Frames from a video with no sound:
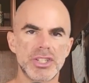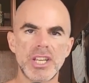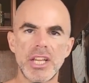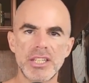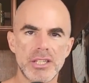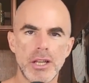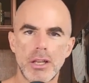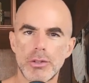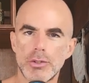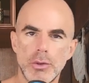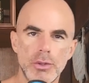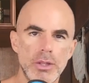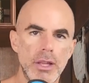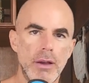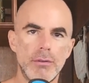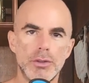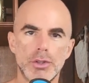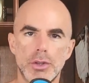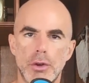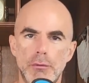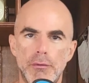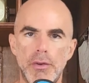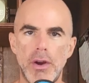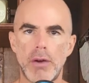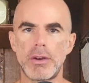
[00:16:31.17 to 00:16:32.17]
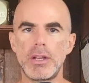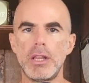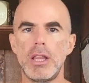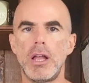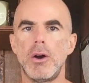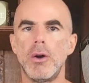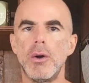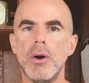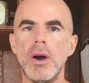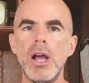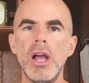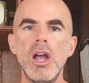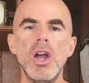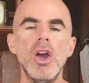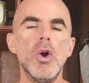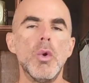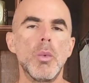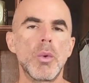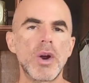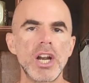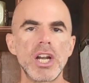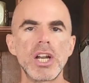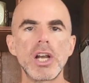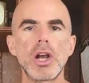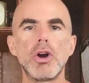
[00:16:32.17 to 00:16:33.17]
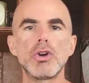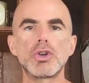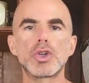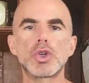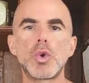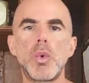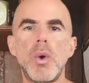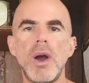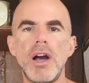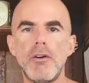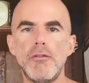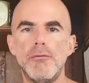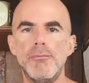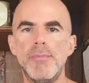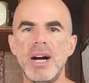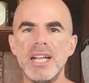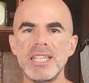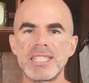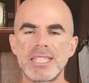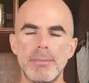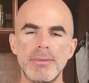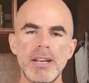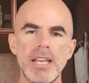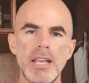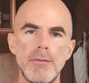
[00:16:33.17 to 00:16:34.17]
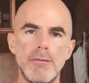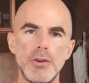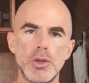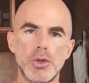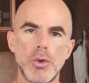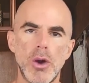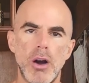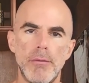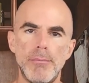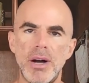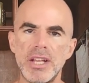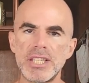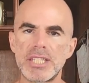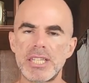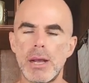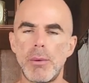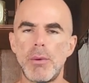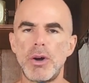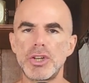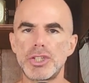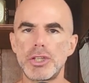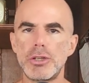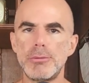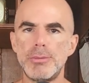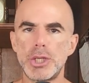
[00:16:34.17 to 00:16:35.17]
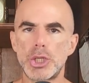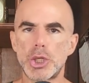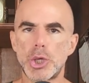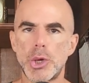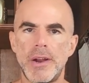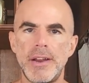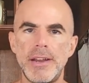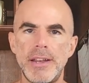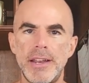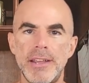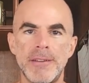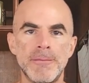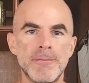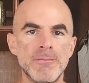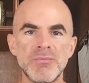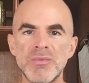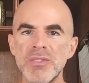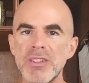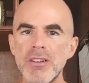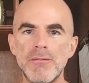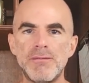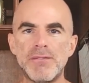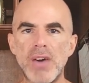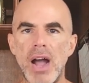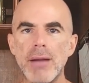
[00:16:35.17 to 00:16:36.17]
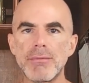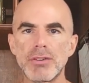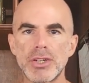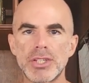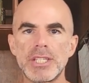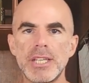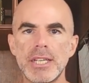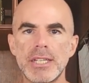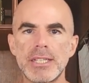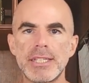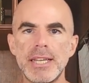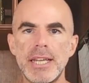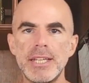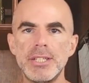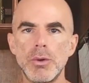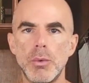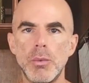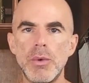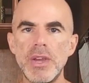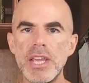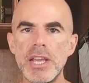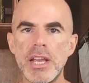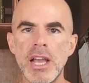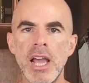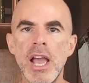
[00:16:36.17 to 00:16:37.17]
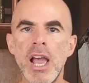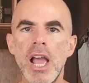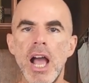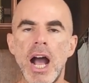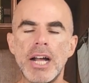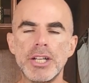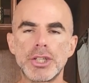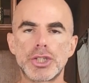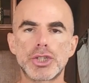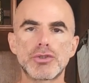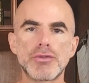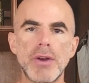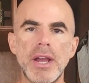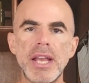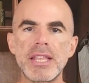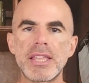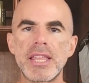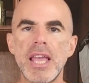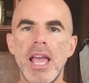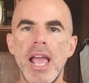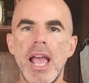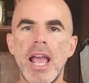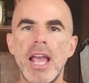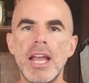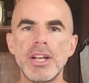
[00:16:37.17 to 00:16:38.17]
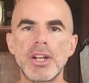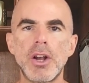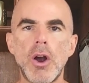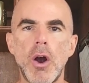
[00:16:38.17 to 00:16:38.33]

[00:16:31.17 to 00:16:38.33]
testosterone levels are very low. We're going to go 12 months. I'm going to give you 12 months and I want you to be training 5 or 6 days a week on strength and